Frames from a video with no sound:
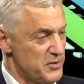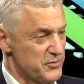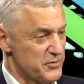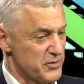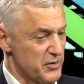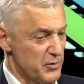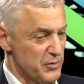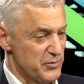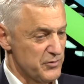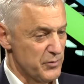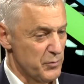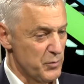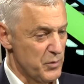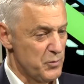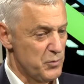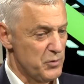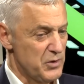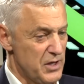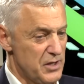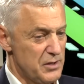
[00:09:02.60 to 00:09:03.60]
years ago is that we
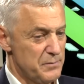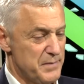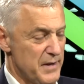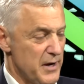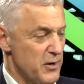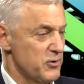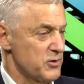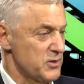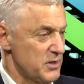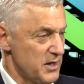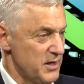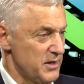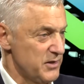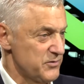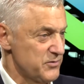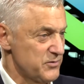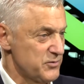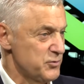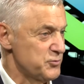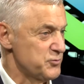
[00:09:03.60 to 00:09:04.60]
will help our
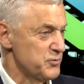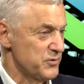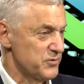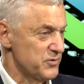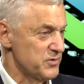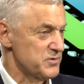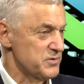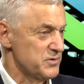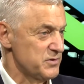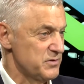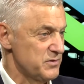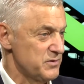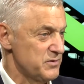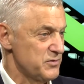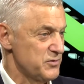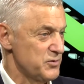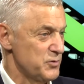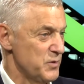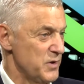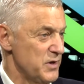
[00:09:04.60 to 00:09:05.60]
clients to transition
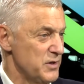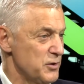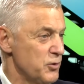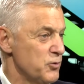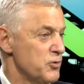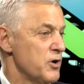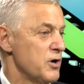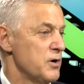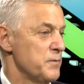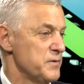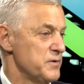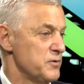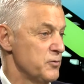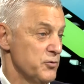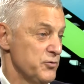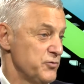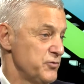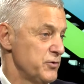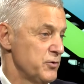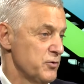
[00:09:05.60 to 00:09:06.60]
to a low carbon
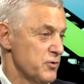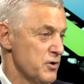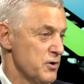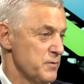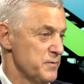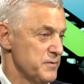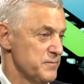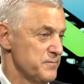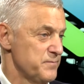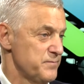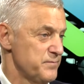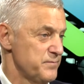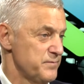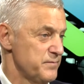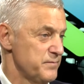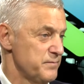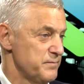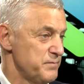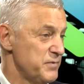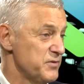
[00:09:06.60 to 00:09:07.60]
or zero carbon
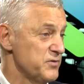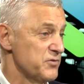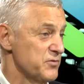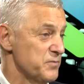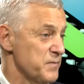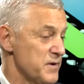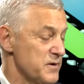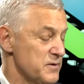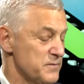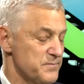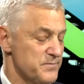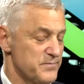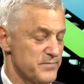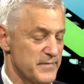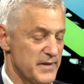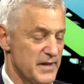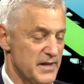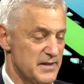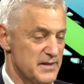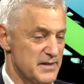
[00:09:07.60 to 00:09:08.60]
business model.
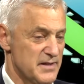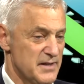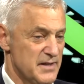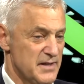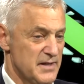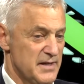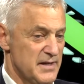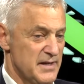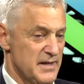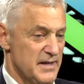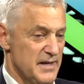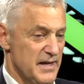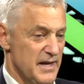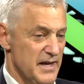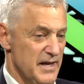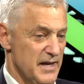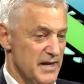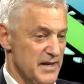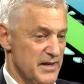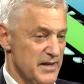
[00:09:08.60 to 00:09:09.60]
And
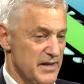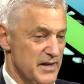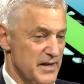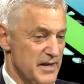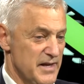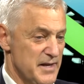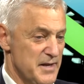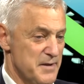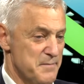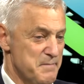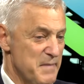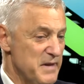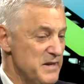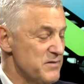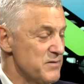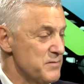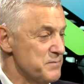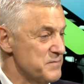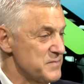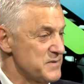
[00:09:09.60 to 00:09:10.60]
many
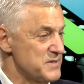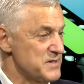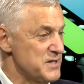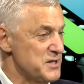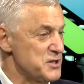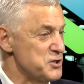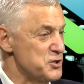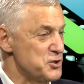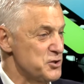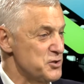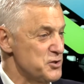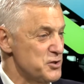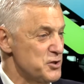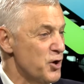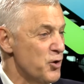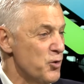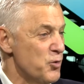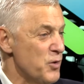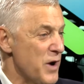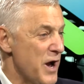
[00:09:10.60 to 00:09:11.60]
of them didn't
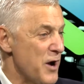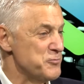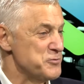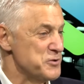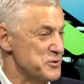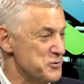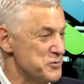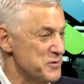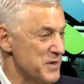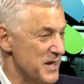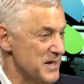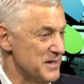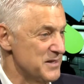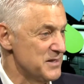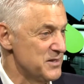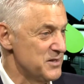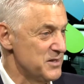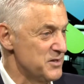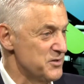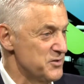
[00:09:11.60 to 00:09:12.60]
know how to do that.
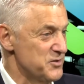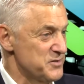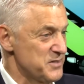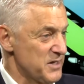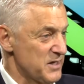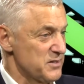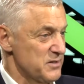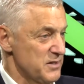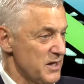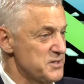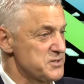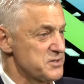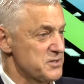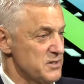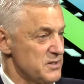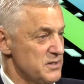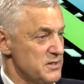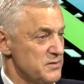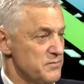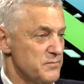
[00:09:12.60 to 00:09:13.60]
Either
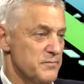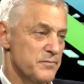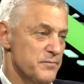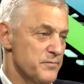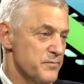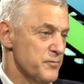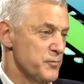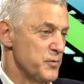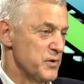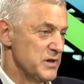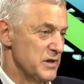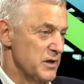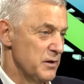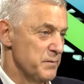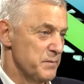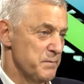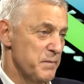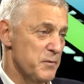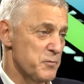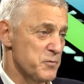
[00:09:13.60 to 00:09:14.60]
technologically, we can
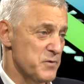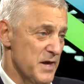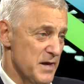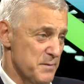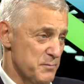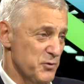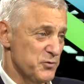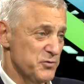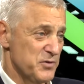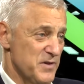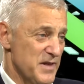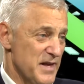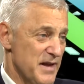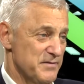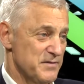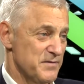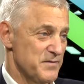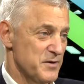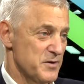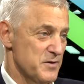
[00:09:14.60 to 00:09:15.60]
help a bit with that. Mostly they
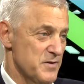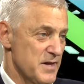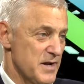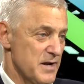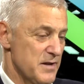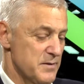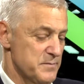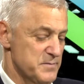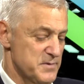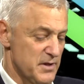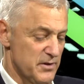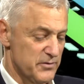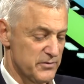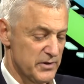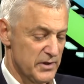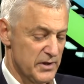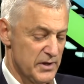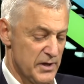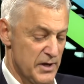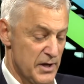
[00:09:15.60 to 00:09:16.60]
have to figure that out themselves.
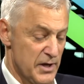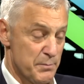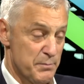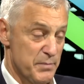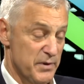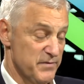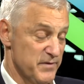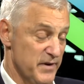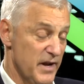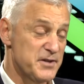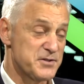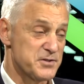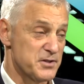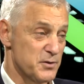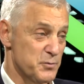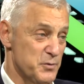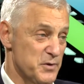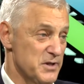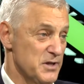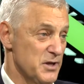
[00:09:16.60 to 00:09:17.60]
But
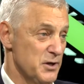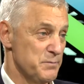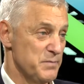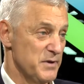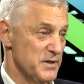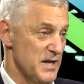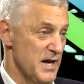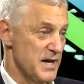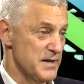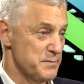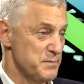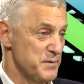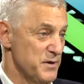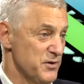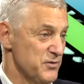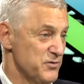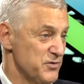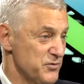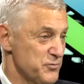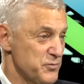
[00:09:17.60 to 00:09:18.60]
financially, we can help a lot
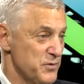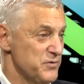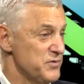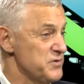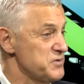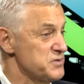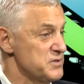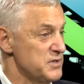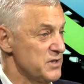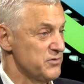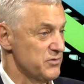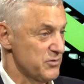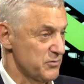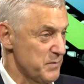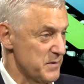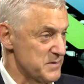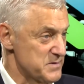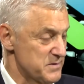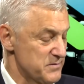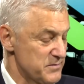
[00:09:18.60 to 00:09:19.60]
because this transition is
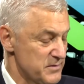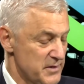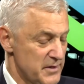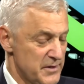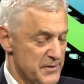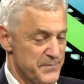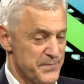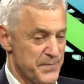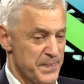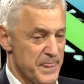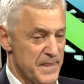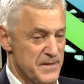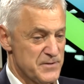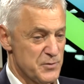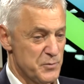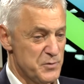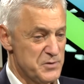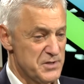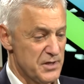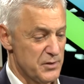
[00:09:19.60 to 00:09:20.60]
expensive.
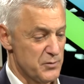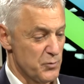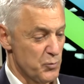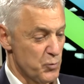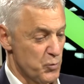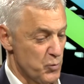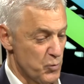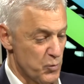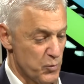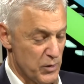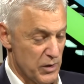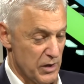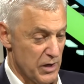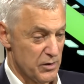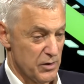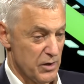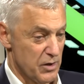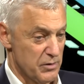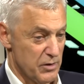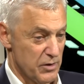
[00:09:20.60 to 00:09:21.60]
So we said
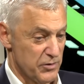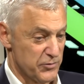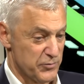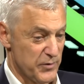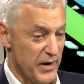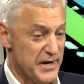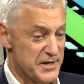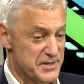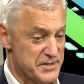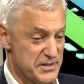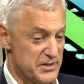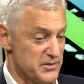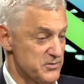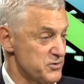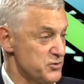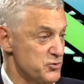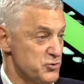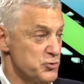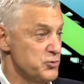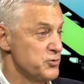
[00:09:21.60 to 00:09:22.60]
our strategy
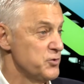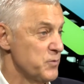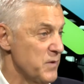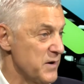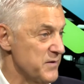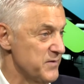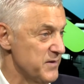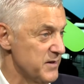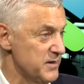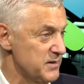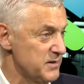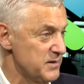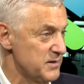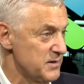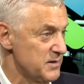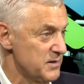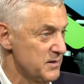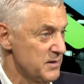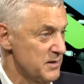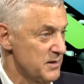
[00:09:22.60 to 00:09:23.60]
is do the right thing.
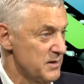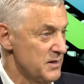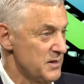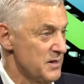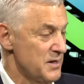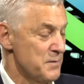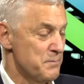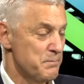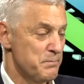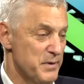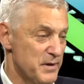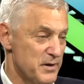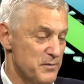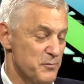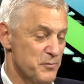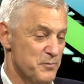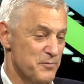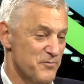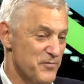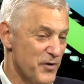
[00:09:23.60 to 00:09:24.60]
But
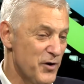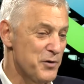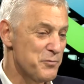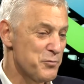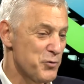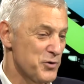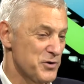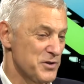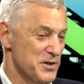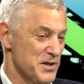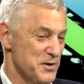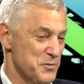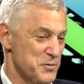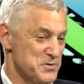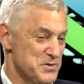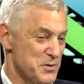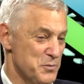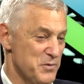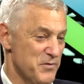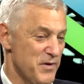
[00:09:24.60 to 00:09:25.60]
very importantly, we
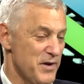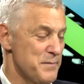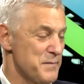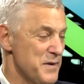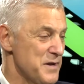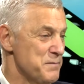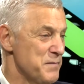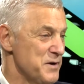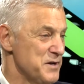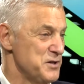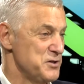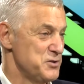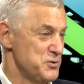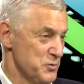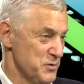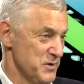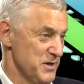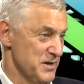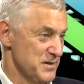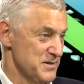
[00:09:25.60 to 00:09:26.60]
said we've got to make money
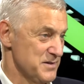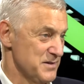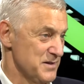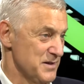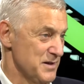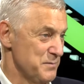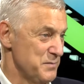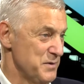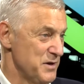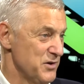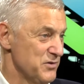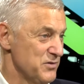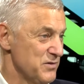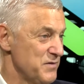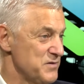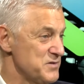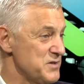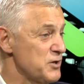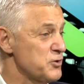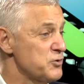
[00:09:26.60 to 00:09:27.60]
doing it because
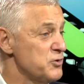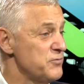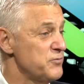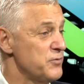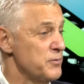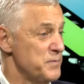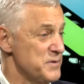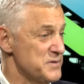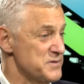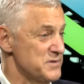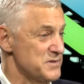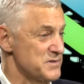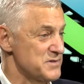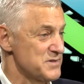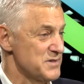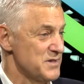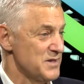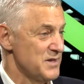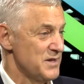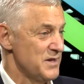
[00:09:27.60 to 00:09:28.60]
if it's not good for
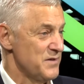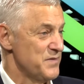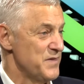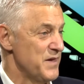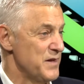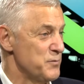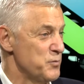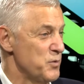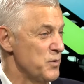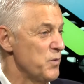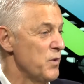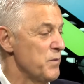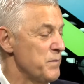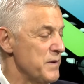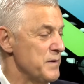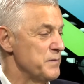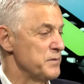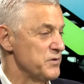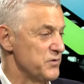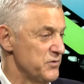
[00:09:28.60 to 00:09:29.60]
business, then we won't
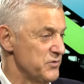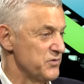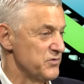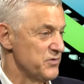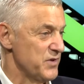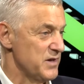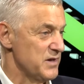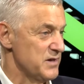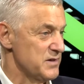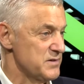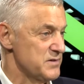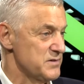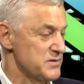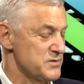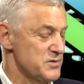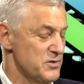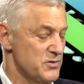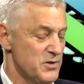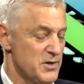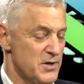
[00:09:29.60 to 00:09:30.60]
be able to sustain it.
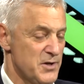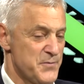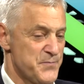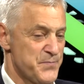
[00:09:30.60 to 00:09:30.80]
So